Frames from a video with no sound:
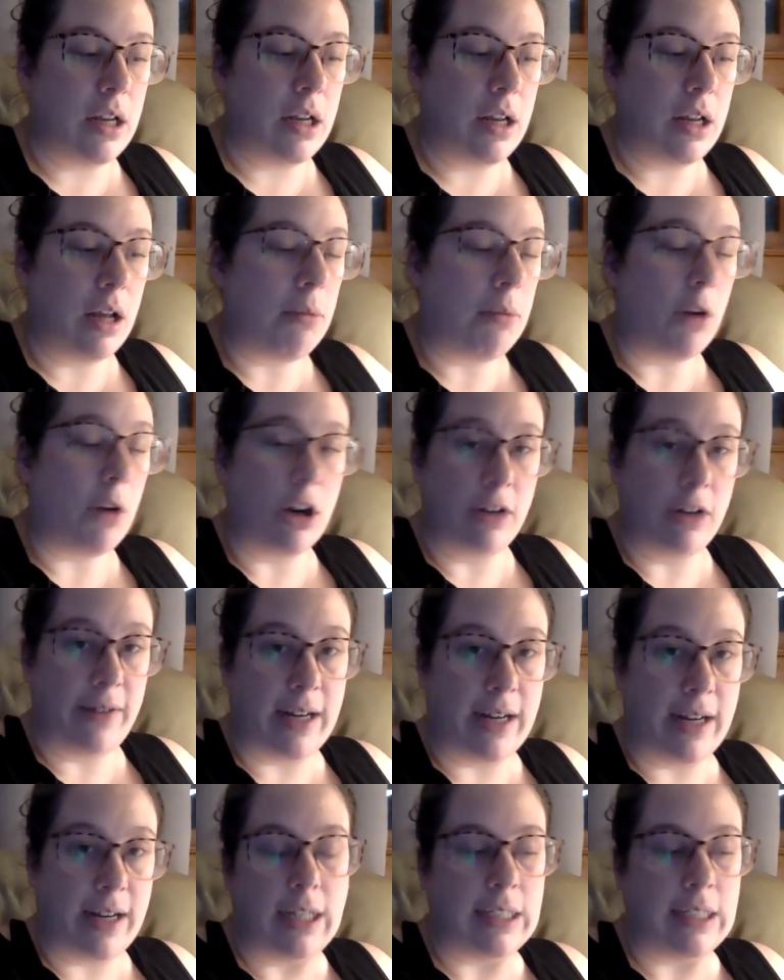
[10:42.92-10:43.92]
a part of
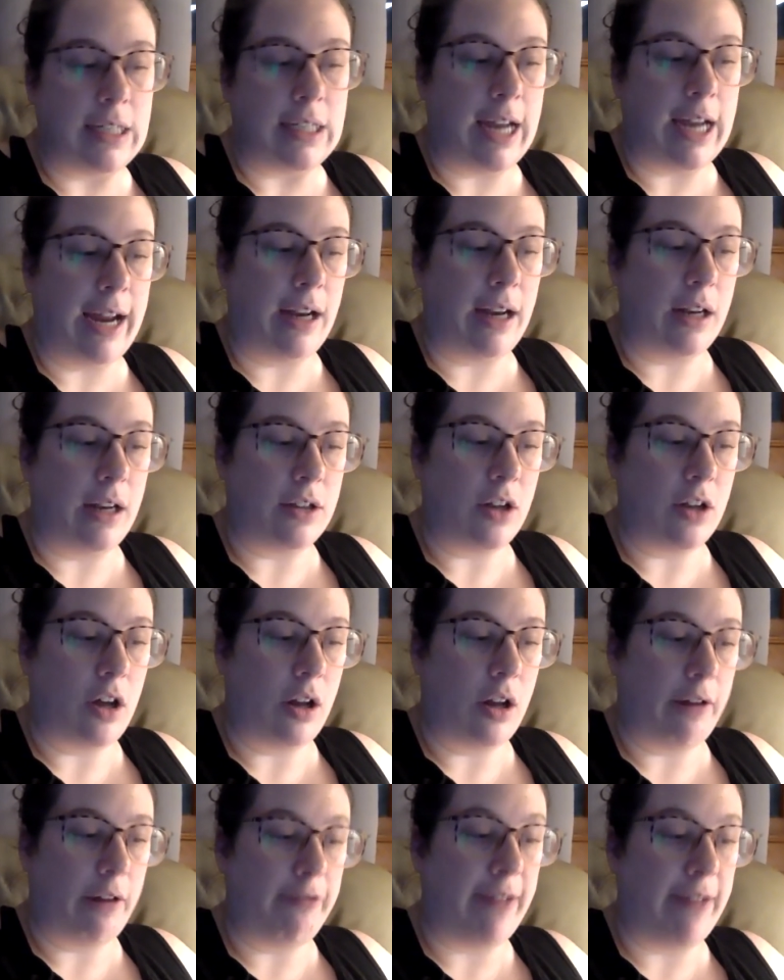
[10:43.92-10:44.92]
any state. It's
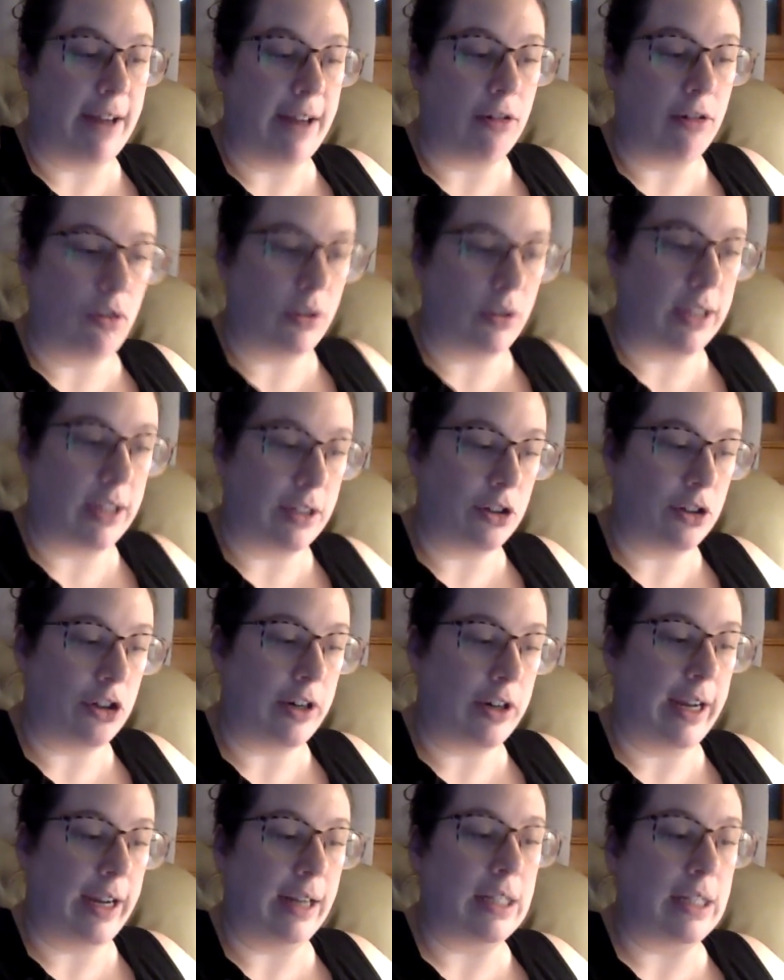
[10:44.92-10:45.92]
called a federal
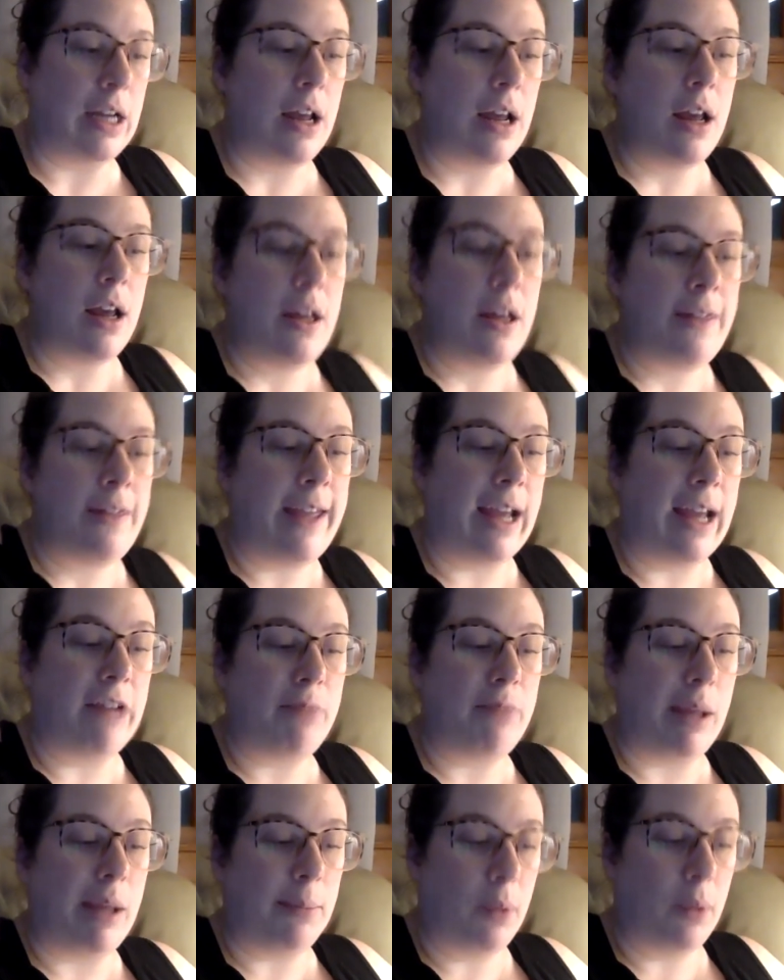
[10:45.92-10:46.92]
district. They have
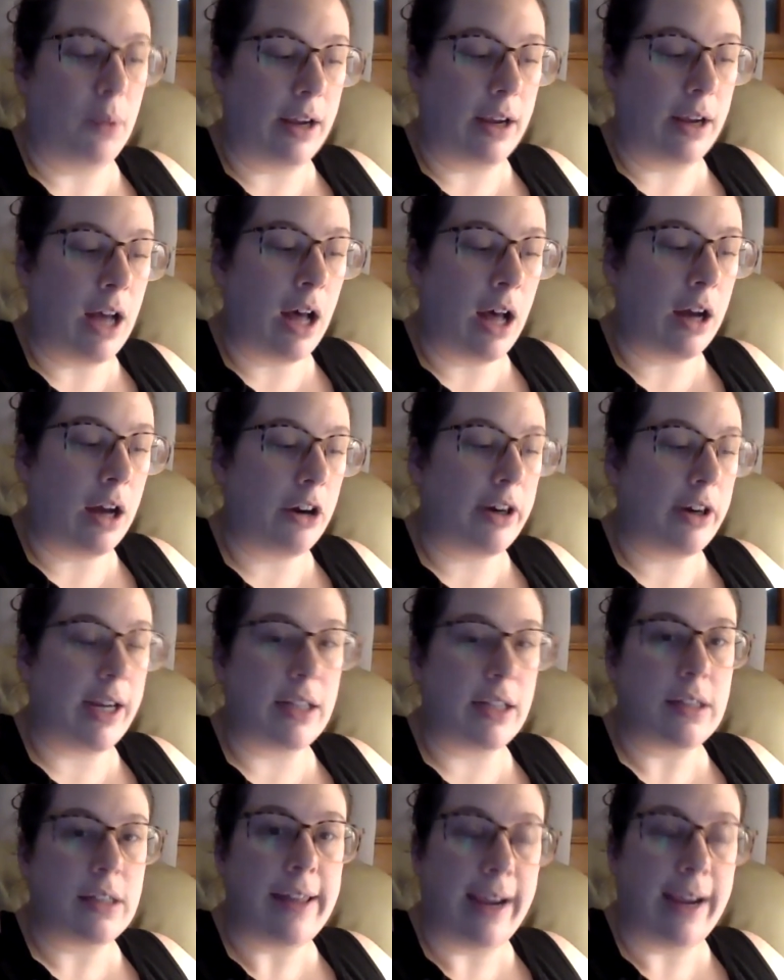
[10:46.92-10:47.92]
people in
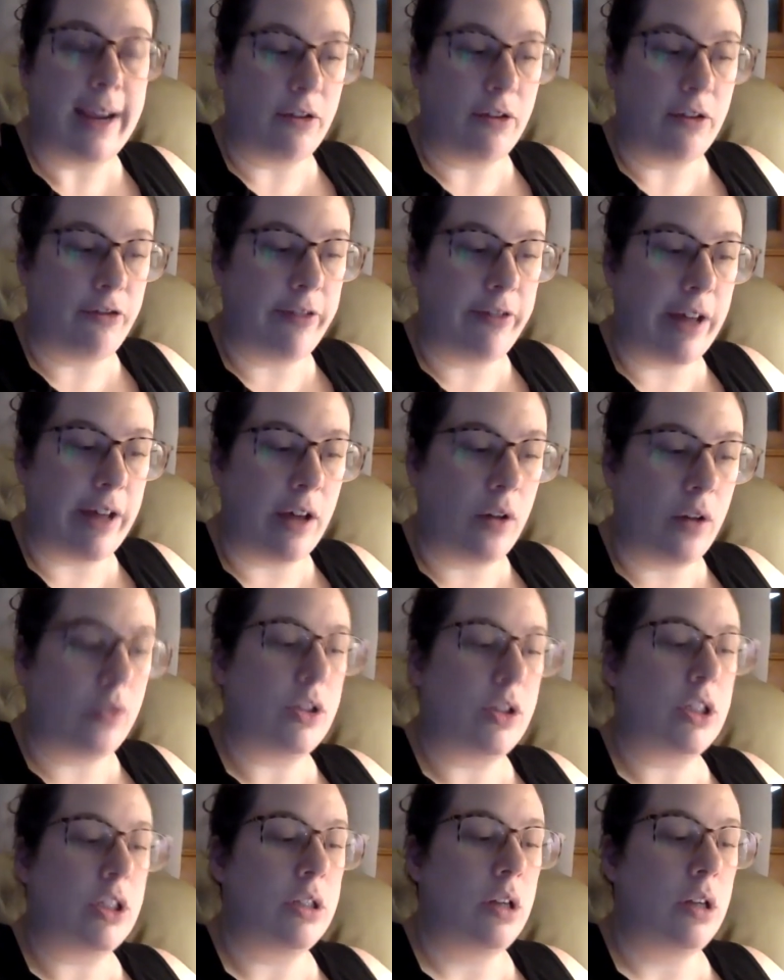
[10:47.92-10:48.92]
Congress. They can
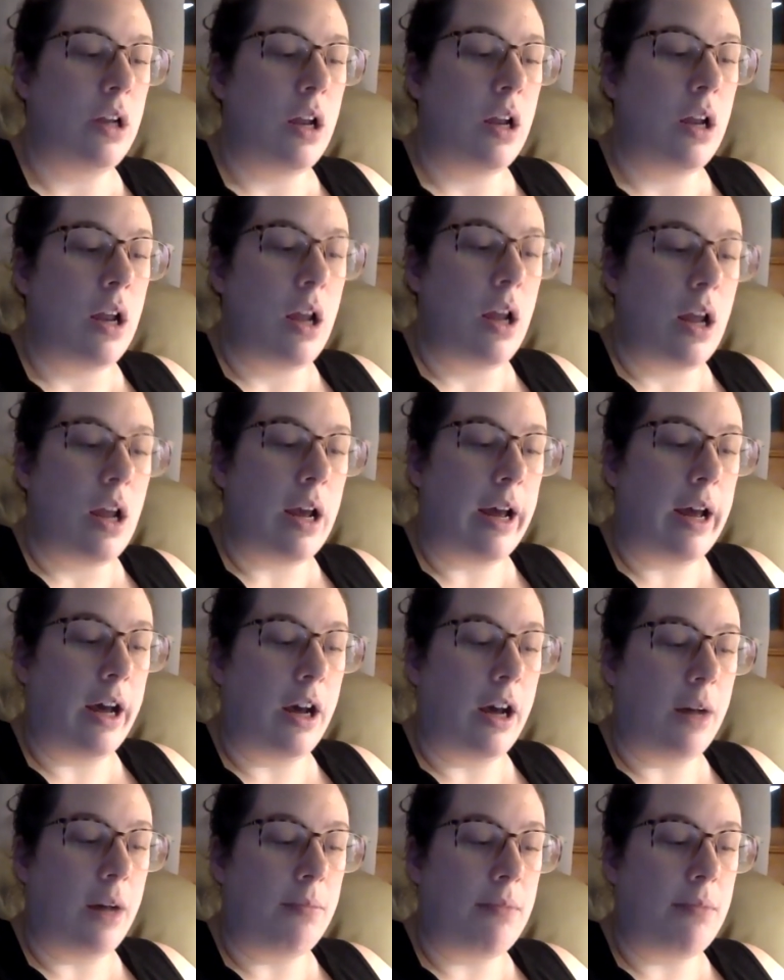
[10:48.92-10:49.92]
vote
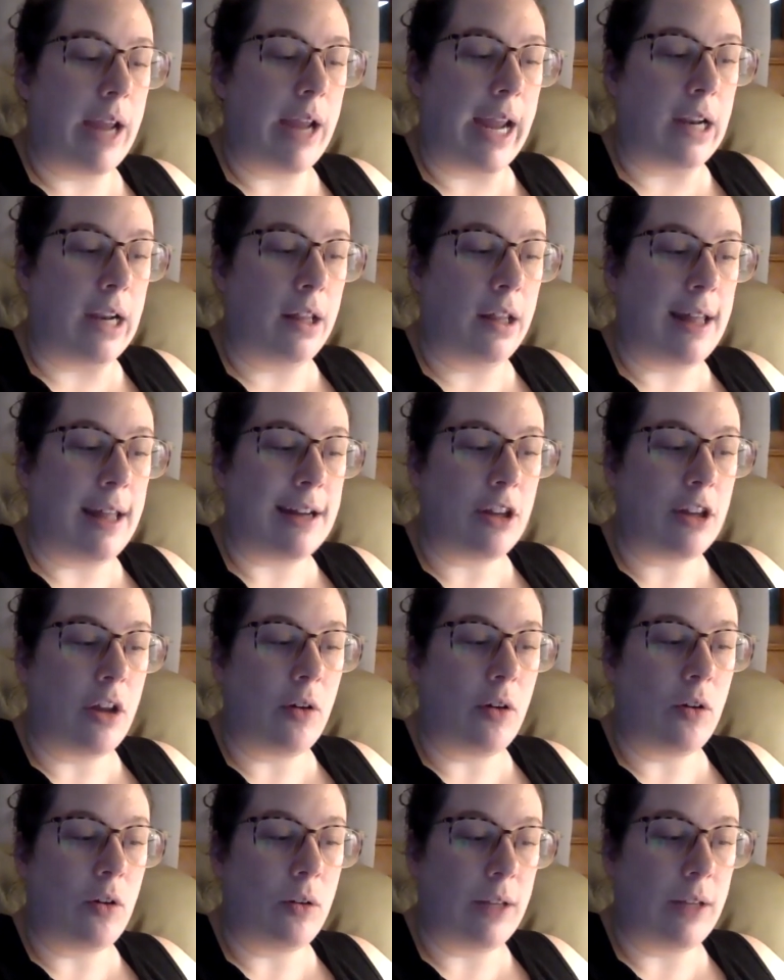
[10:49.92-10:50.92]
and elect
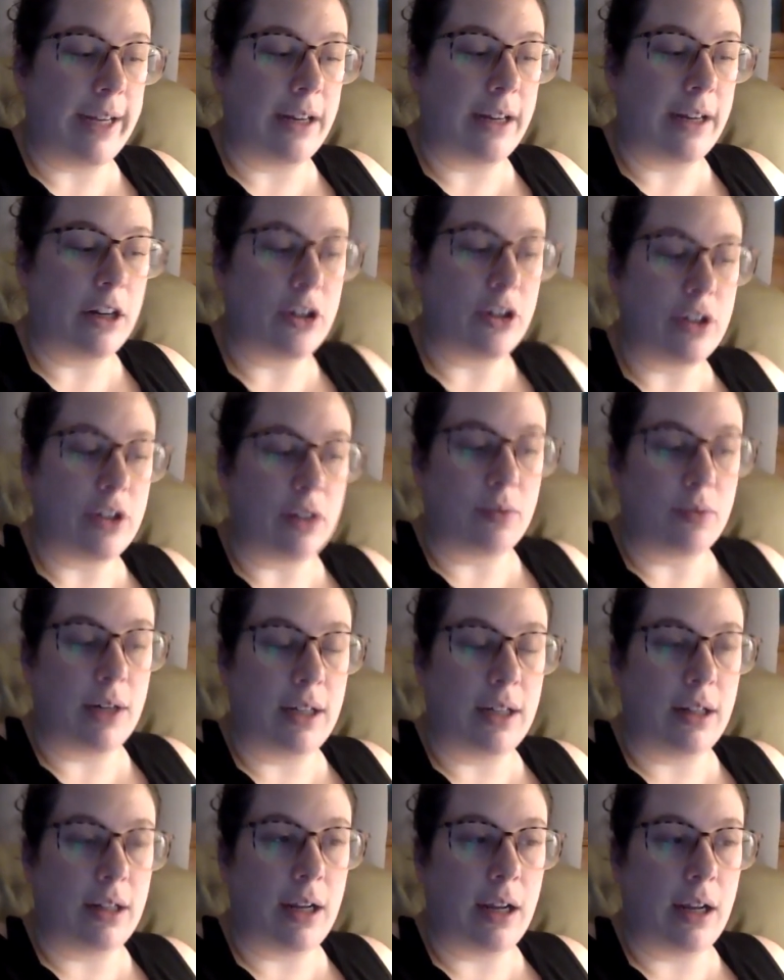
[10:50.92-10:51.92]
local leaders. They're
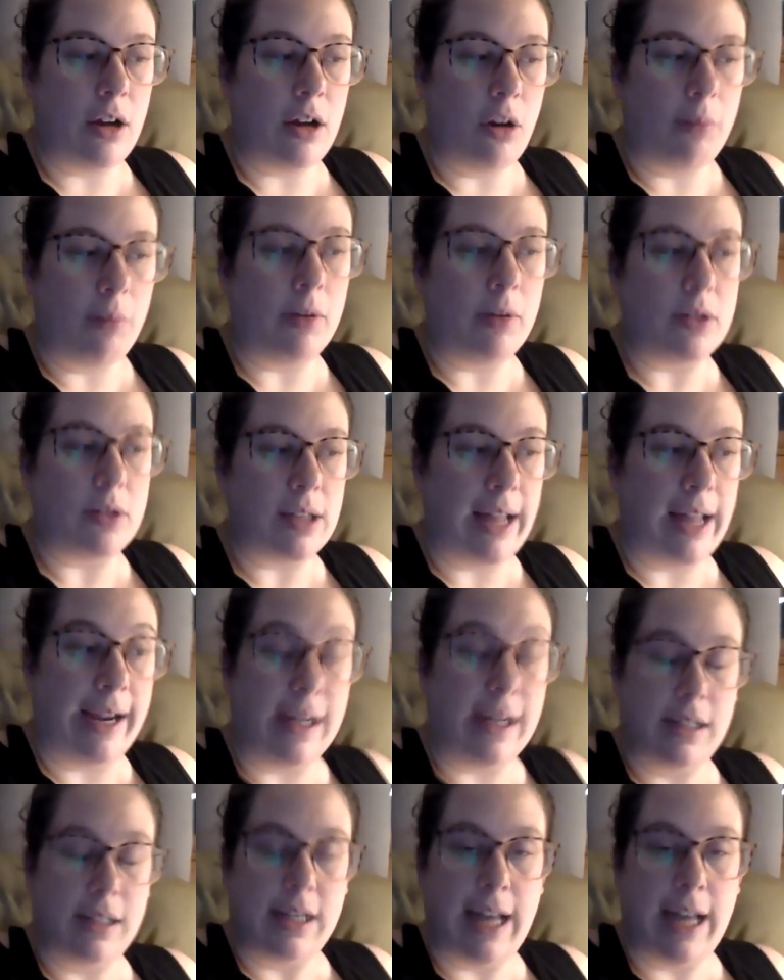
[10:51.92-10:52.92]
really almost like
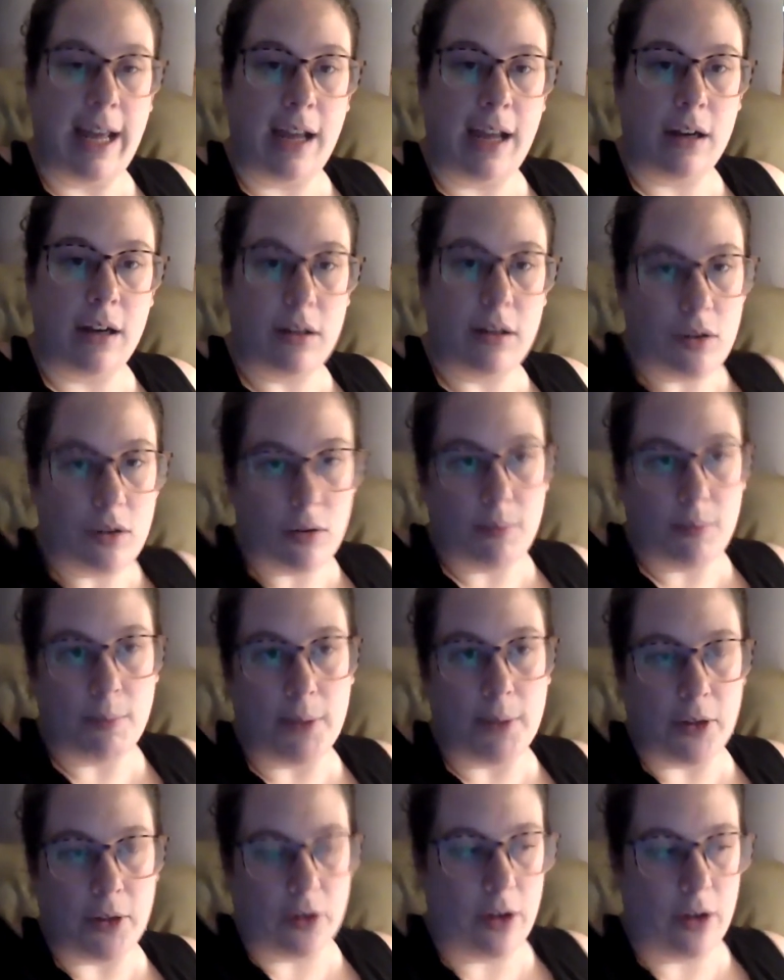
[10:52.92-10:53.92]
a state,
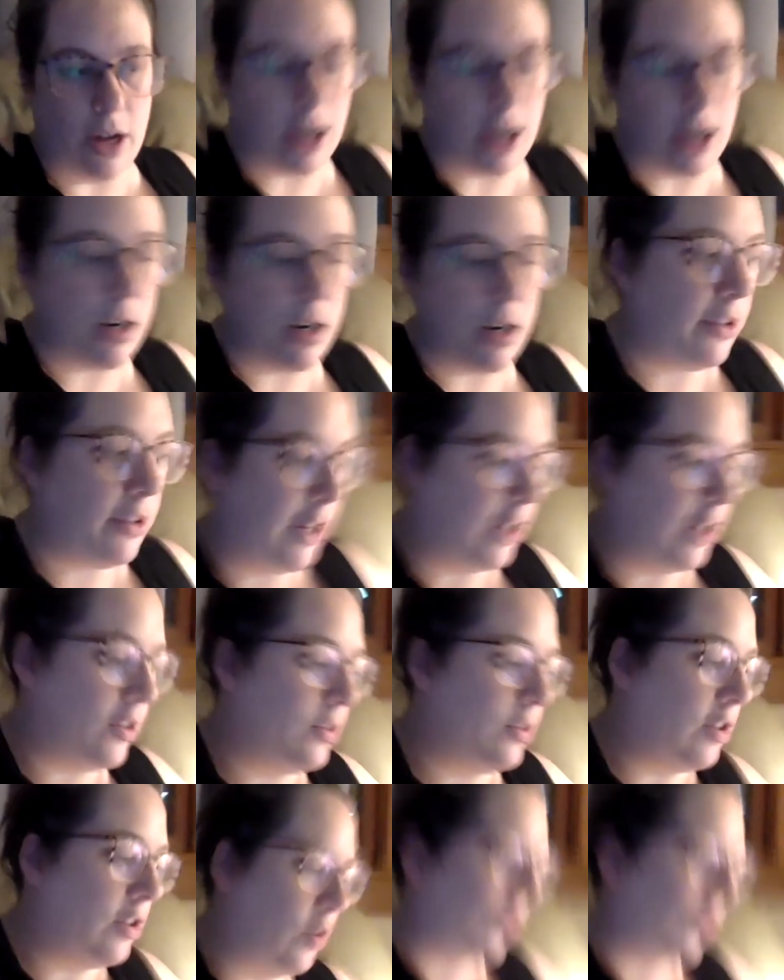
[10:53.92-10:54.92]
but they're not. They're
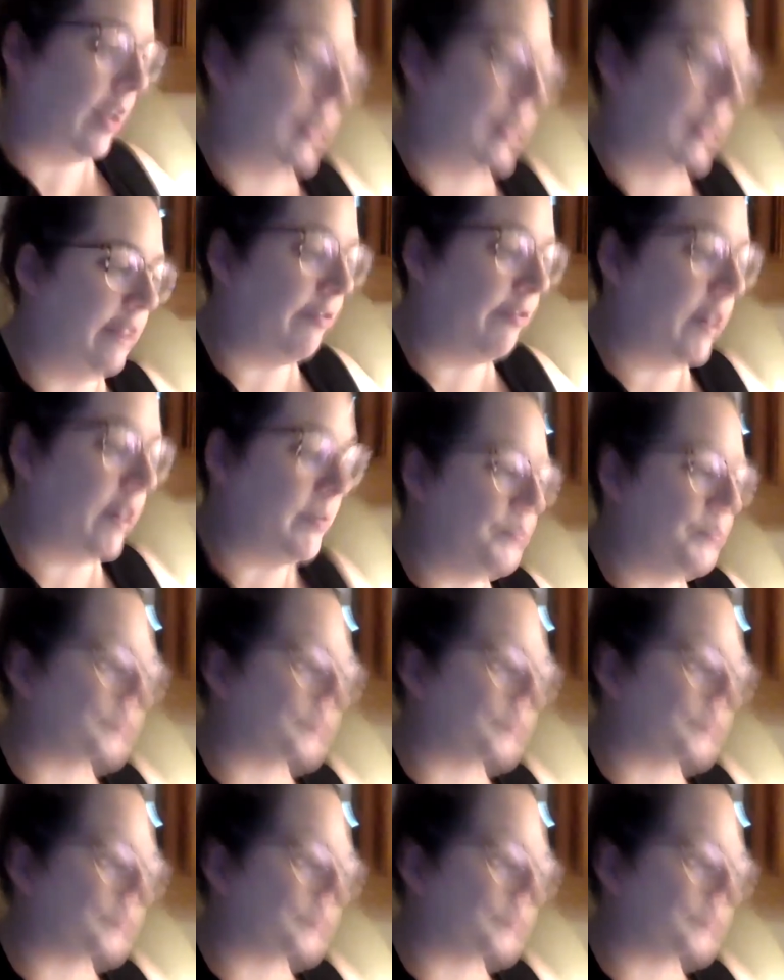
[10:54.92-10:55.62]
totally different.